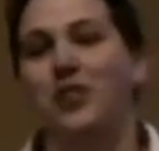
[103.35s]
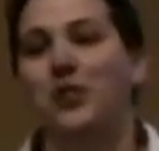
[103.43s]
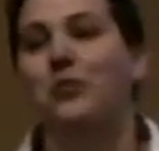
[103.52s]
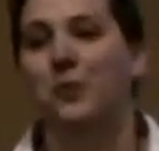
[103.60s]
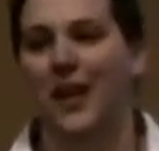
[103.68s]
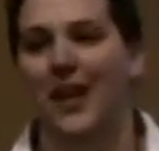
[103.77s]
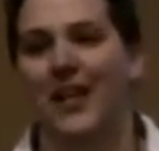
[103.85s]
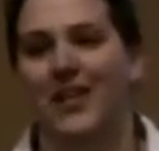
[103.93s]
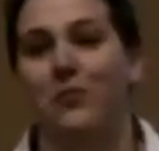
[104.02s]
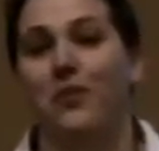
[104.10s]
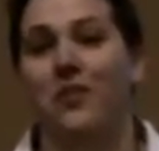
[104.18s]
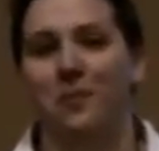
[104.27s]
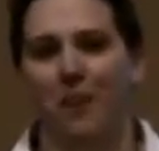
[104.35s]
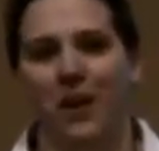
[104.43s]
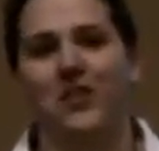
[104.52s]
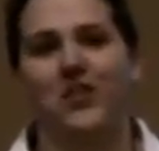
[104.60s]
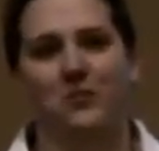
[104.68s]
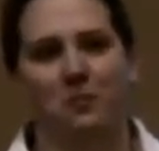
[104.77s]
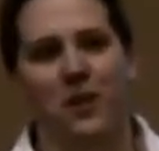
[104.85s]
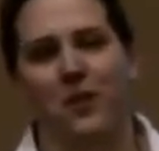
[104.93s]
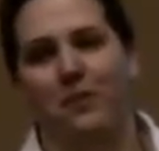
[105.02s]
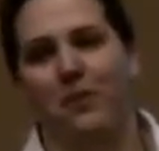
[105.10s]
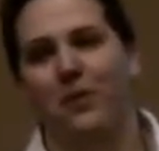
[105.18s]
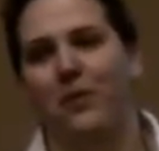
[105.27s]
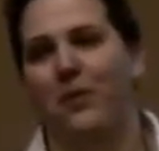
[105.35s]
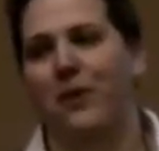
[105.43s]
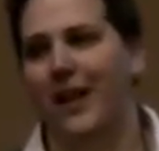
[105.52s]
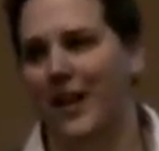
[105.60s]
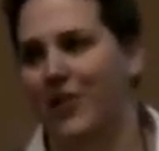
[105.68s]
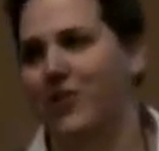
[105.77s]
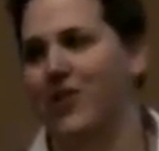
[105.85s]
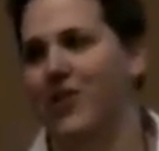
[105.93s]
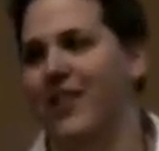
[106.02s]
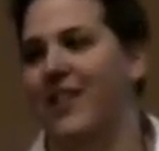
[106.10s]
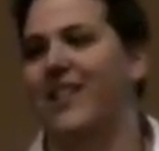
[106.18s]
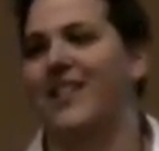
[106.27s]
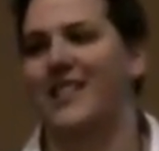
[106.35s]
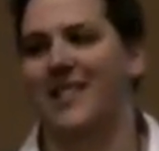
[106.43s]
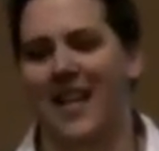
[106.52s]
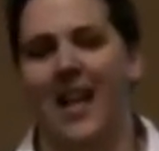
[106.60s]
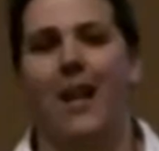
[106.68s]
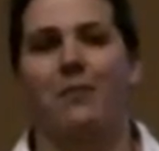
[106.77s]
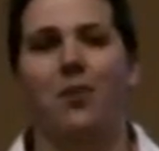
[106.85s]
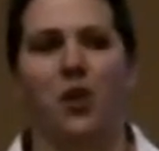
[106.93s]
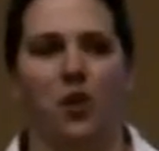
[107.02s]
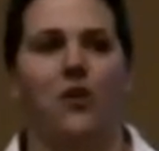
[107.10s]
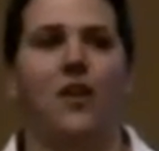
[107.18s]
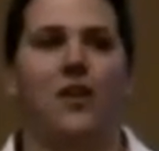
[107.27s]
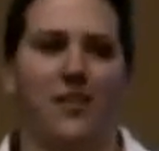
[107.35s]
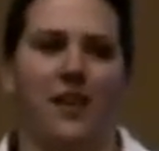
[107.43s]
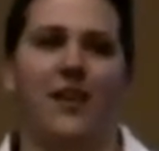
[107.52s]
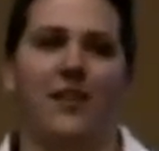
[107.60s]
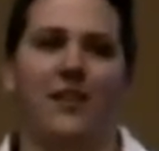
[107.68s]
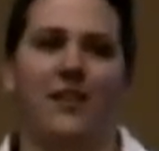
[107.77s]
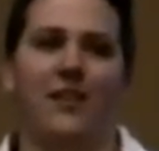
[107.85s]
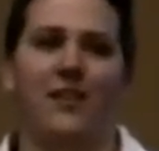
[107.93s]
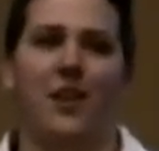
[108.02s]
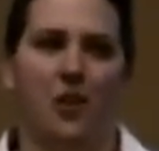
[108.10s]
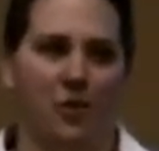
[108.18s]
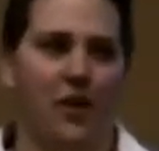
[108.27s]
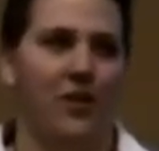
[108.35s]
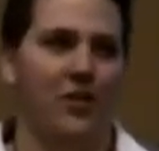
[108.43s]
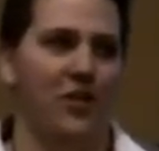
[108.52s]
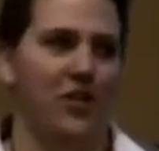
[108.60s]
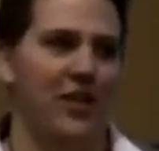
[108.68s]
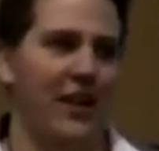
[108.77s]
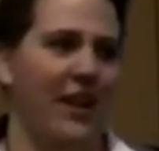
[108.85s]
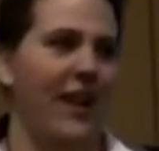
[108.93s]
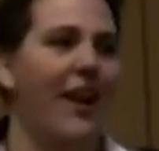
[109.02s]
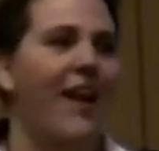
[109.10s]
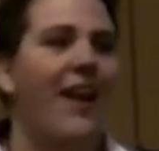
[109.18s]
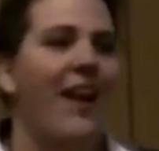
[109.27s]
2 weeks with a bunch of people who are interested in the same nerdy things that you are interested in.